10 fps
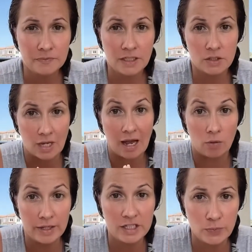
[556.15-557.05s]
It's how
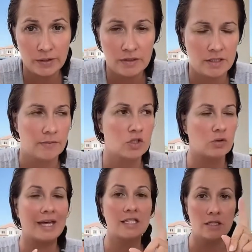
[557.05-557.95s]
we experience it. So
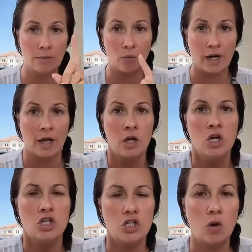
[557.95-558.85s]
that's number one.
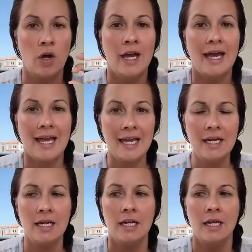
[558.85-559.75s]
So,
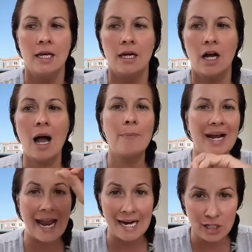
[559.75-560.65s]
in
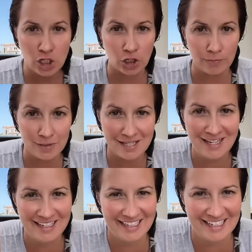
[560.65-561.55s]
complicated terms,